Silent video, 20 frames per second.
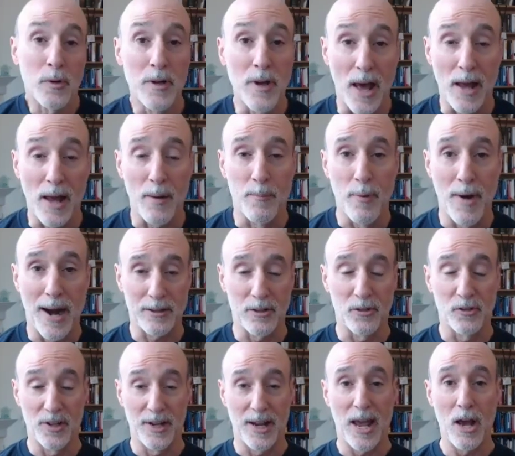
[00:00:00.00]
not a
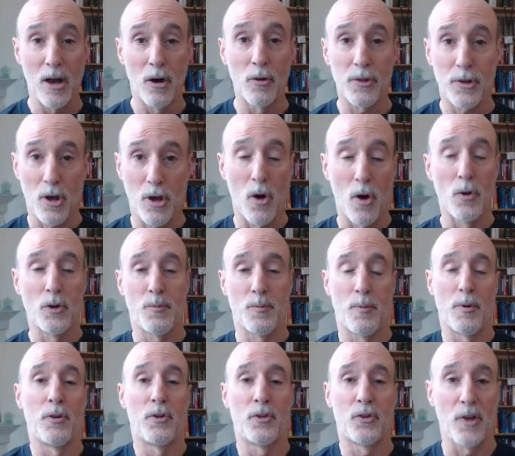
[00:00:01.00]
practicing health coach
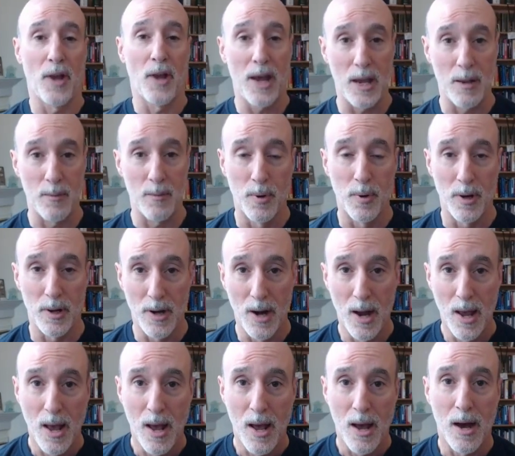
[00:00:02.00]
per se, but
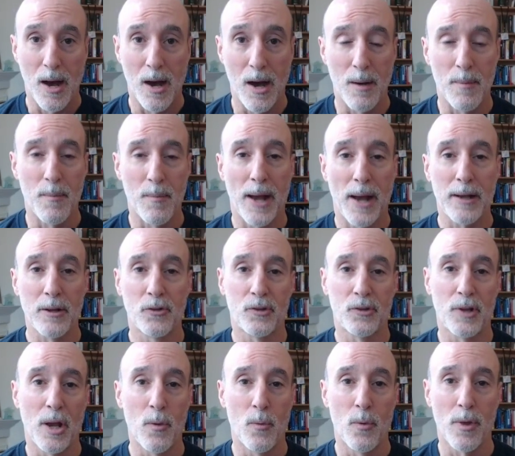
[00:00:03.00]
I can
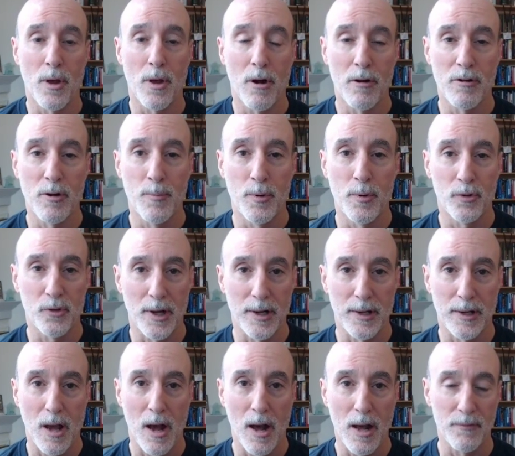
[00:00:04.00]
say with
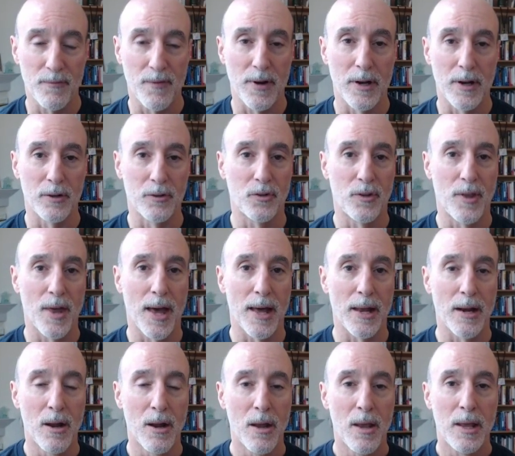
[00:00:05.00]
100% confidence
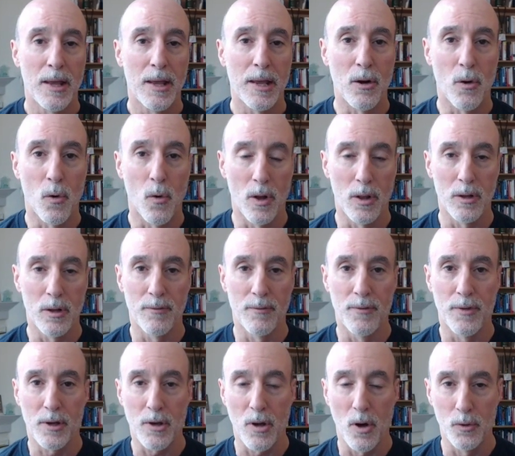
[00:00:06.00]
that in all of
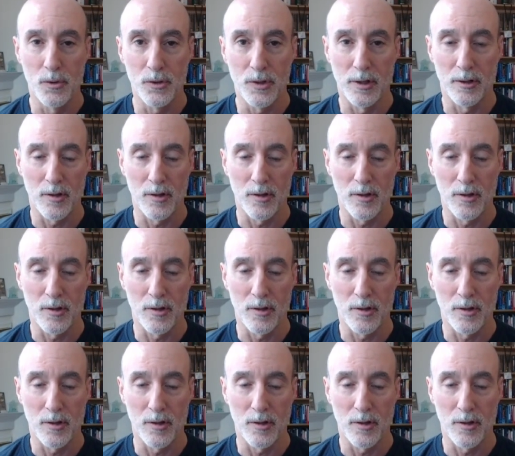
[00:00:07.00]
the coaching